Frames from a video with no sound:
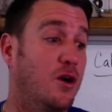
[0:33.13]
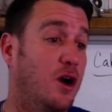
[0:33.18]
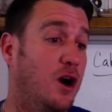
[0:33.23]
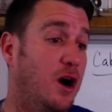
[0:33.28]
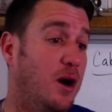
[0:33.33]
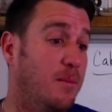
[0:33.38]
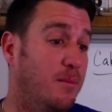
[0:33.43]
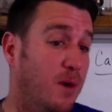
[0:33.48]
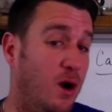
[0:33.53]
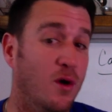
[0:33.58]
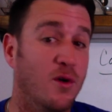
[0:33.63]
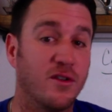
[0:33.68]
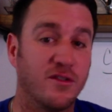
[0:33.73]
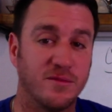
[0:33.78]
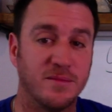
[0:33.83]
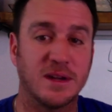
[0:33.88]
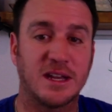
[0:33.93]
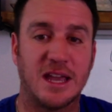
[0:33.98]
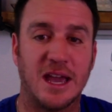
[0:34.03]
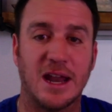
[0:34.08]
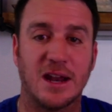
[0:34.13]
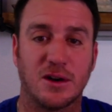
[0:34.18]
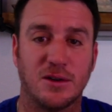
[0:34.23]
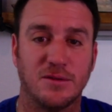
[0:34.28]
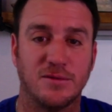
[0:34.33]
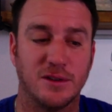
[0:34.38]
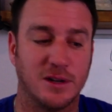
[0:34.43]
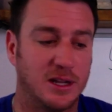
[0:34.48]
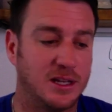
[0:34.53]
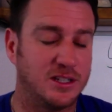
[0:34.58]
a mode of mechanical
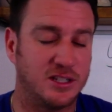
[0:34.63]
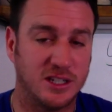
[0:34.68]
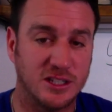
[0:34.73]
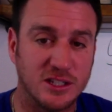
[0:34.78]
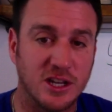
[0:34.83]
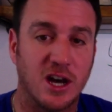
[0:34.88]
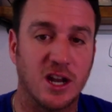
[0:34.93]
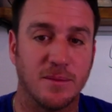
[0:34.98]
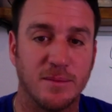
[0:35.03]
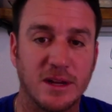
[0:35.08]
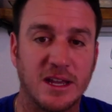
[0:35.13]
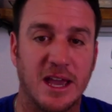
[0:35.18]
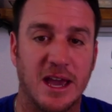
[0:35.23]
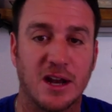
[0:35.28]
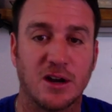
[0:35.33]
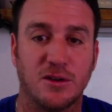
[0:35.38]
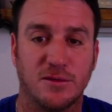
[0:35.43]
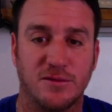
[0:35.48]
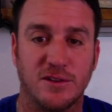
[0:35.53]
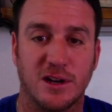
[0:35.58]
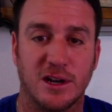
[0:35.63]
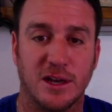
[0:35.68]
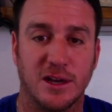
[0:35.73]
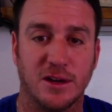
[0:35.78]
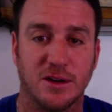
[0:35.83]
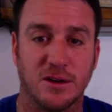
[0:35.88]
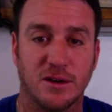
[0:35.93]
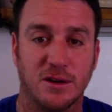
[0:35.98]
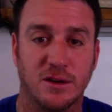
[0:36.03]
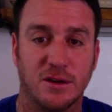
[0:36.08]
ventilation, is on a mechanical
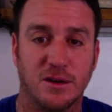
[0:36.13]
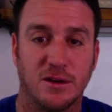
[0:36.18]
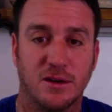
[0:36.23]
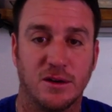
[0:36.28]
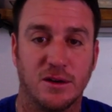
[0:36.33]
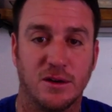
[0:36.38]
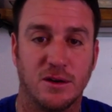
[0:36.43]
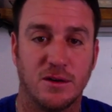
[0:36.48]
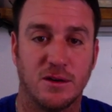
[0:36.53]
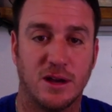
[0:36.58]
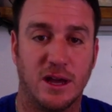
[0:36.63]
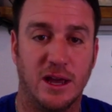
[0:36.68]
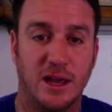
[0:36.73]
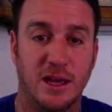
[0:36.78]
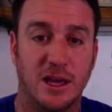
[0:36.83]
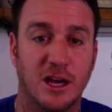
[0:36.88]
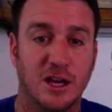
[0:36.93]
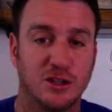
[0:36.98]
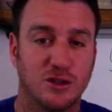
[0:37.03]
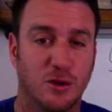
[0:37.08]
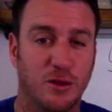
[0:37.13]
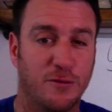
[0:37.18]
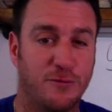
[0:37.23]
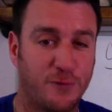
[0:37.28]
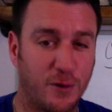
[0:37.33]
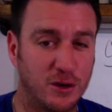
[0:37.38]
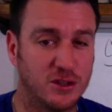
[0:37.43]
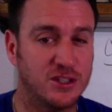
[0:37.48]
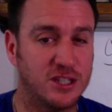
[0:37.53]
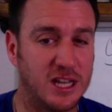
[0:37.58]
ventilator. Okay, so the
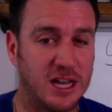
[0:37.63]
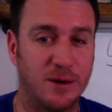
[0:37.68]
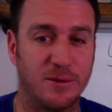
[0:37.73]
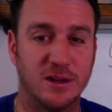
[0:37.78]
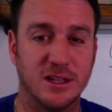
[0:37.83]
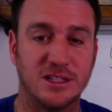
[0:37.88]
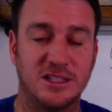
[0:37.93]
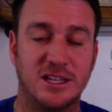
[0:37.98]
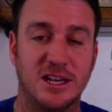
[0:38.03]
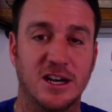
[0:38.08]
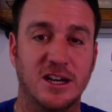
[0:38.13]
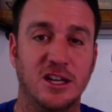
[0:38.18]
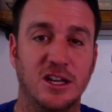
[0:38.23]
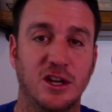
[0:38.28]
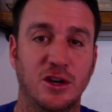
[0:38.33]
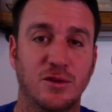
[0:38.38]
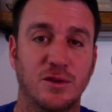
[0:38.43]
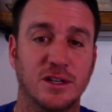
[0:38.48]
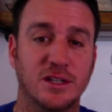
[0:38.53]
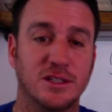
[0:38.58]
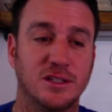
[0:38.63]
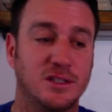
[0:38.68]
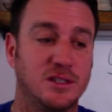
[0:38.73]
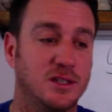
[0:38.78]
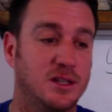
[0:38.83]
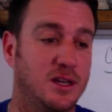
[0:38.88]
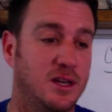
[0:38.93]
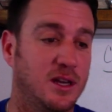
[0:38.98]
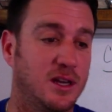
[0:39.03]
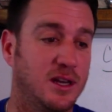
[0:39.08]
first thing I want to tell you
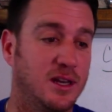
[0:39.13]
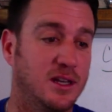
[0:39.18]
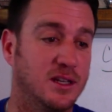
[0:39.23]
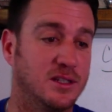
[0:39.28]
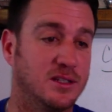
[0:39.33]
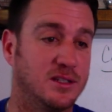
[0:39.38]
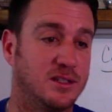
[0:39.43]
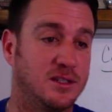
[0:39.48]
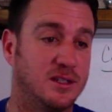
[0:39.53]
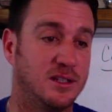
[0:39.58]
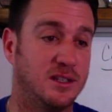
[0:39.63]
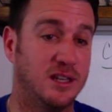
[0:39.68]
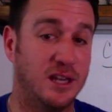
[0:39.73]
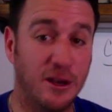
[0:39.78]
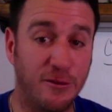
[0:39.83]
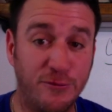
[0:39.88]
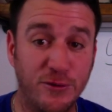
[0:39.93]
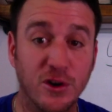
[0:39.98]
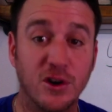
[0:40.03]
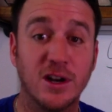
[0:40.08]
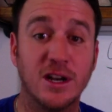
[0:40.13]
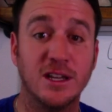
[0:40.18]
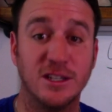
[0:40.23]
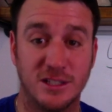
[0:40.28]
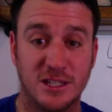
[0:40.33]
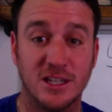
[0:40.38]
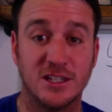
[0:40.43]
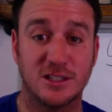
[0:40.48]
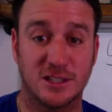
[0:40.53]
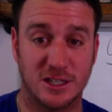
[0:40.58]
is, is if you're in
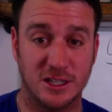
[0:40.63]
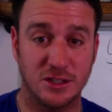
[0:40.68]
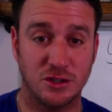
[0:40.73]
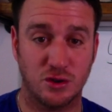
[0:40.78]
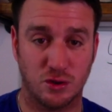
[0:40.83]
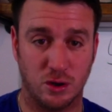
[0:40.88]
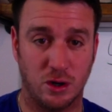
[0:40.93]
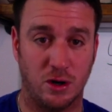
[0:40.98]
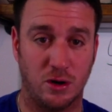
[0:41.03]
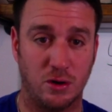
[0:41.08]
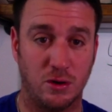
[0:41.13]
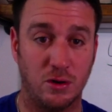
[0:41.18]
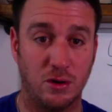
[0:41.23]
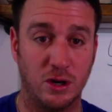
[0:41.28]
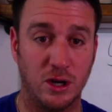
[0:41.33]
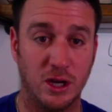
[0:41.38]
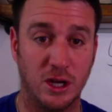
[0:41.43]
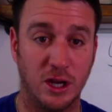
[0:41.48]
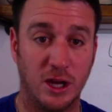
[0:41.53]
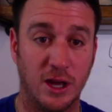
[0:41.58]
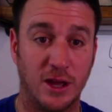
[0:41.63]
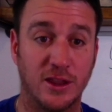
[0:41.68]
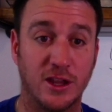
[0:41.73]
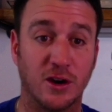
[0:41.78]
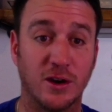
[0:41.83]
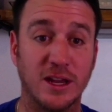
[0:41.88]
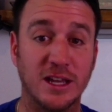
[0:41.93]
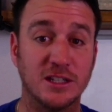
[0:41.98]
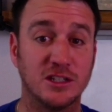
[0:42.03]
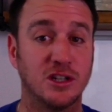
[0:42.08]
assist control, there
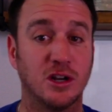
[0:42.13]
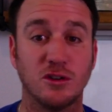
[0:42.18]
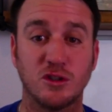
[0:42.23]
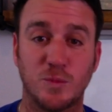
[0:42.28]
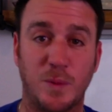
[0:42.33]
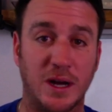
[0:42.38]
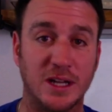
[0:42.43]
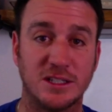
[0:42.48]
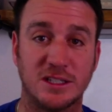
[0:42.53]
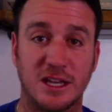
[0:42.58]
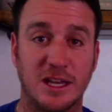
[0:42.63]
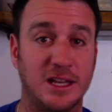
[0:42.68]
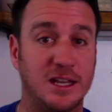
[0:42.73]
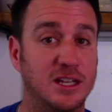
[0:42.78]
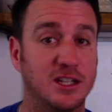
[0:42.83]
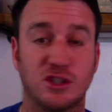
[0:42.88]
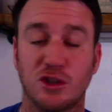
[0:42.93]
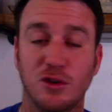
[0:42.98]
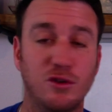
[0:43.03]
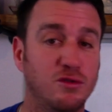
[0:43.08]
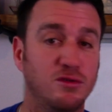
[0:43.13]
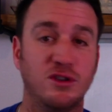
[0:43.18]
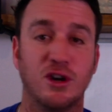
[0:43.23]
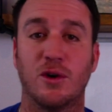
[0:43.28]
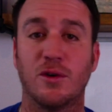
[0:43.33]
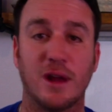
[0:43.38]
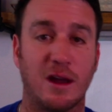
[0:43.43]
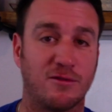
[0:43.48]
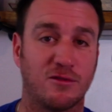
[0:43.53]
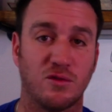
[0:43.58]
is no spontaneous, so you
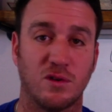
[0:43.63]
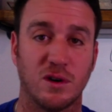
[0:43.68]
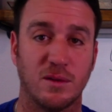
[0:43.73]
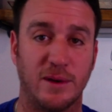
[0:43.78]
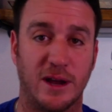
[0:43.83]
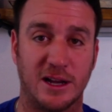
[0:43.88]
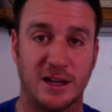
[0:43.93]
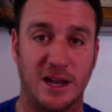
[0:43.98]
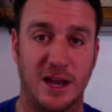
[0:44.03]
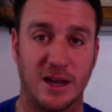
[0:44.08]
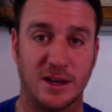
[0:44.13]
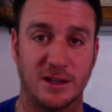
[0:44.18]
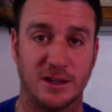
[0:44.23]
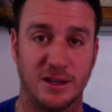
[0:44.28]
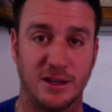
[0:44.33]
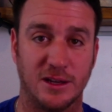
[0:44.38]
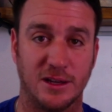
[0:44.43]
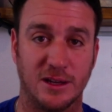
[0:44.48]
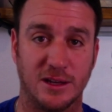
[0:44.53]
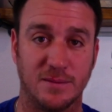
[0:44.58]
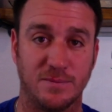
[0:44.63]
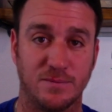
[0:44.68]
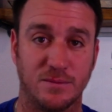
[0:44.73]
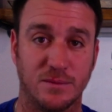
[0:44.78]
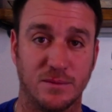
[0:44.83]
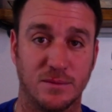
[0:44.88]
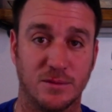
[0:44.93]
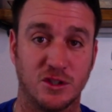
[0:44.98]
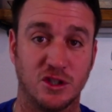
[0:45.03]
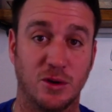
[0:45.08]
don't have to worry about calculating it.
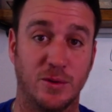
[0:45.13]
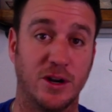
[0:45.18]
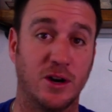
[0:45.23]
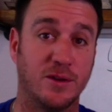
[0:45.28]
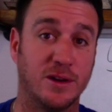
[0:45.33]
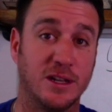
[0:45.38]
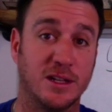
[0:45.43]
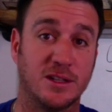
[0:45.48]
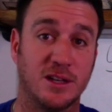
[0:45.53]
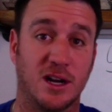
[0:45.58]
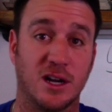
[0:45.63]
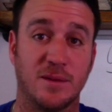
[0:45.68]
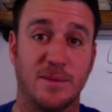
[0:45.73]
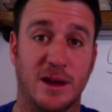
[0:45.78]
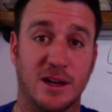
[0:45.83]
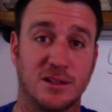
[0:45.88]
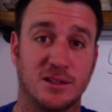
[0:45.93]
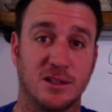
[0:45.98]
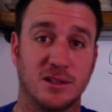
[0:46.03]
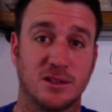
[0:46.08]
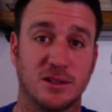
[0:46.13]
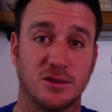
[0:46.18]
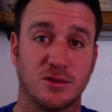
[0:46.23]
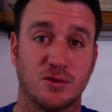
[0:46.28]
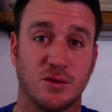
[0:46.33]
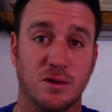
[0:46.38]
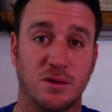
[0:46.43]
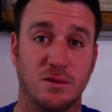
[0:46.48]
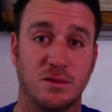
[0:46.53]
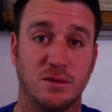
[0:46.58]
So we don't need to talk about assist
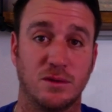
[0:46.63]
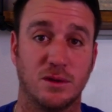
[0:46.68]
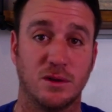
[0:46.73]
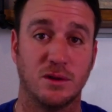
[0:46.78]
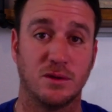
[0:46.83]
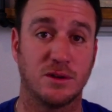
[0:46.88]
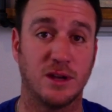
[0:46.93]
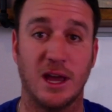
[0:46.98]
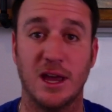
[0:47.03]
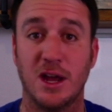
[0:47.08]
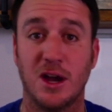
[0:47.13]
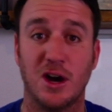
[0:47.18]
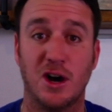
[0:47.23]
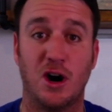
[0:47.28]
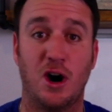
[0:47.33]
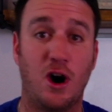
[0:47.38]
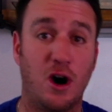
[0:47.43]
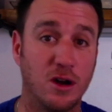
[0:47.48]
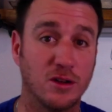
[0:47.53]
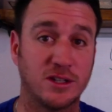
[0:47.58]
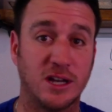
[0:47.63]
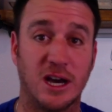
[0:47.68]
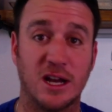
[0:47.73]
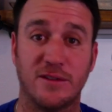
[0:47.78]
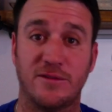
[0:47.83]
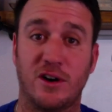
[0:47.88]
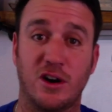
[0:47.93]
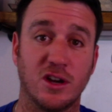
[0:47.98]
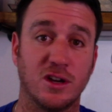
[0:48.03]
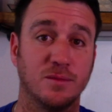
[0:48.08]
control. Okay, all tidal
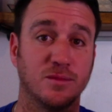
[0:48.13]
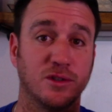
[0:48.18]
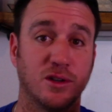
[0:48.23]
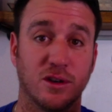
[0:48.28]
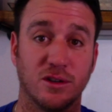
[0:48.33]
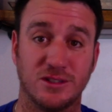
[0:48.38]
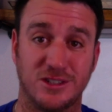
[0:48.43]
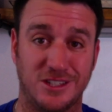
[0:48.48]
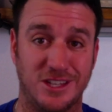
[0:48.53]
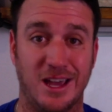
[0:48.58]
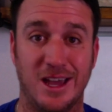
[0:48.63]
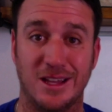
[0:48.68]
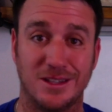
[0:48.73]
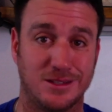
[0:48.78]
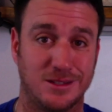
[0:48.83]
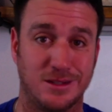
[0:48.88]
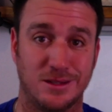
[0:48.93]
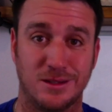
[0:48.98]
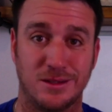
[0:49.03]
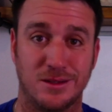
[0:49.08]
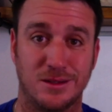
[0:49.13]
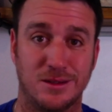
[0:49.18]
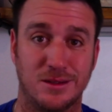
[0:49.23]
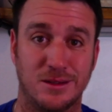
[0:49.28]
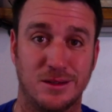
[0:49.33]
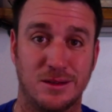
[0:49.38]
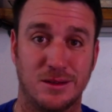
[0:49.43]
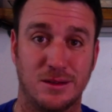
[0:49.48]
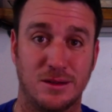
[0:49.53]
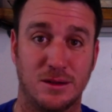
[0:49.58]
volumes are set.
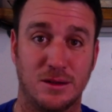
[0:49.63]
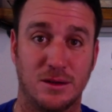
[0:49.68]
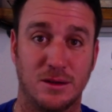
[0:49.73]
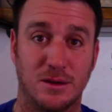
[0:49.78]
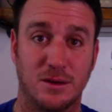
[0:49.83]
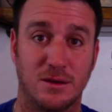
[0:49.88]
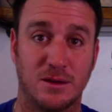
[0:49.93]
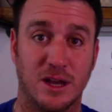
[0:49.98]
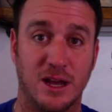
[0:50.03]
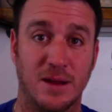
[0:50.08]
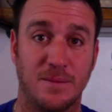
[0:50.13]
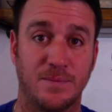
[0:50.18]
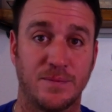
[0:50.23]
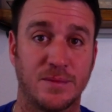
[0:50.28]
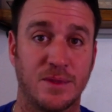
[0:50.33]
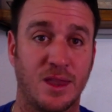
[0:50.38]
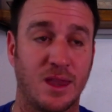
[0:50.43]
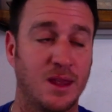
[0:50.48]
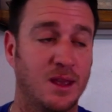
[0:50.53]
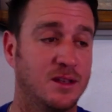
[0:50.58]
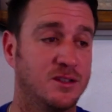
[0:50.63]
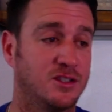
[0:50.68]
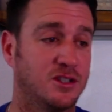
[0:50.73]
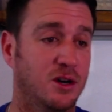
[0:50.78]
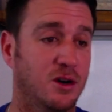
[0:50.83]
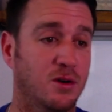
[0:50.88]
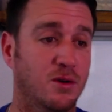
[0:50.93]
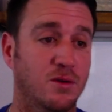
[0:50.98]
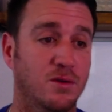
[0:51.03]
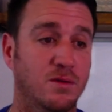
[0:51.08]
Okay,
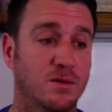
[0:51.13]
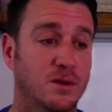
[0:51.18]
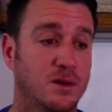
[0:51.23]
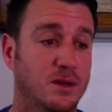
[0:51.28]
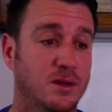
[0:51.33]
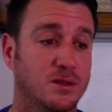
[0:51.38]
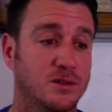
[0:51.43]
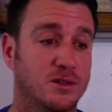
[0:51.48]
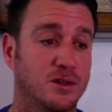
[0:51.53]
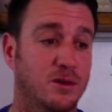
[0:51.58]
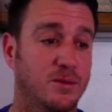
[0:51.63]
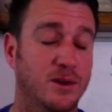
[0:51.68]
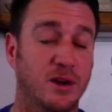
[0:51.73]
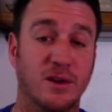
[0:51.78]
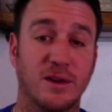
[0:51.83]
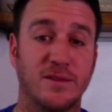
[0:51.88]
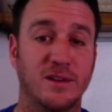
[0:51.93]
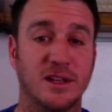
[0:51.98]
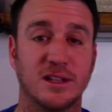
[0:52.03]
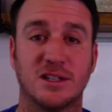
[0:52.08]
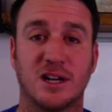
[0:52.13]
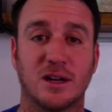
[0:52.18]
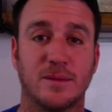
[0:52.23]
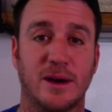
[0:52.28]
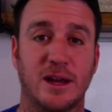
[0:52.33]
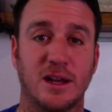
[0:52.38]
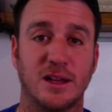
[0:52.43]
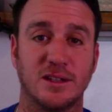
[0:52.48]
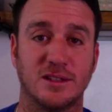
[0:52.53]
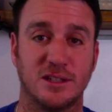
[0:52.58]
so so we don't even need to talk
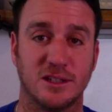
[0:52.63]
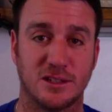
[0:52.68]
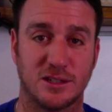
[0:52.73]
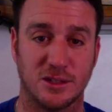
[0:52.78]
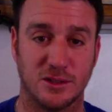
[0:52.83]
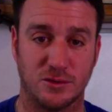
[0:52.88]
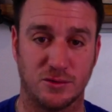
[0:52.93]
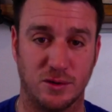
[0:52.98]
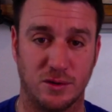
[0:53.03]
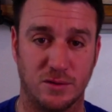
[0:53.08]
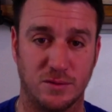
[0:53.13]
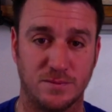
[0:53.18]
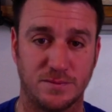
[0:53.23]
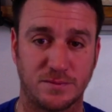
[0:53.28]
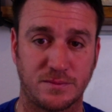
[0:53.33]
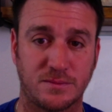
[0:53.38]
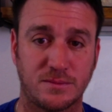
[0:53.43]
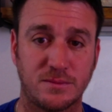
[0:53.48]
about assist control.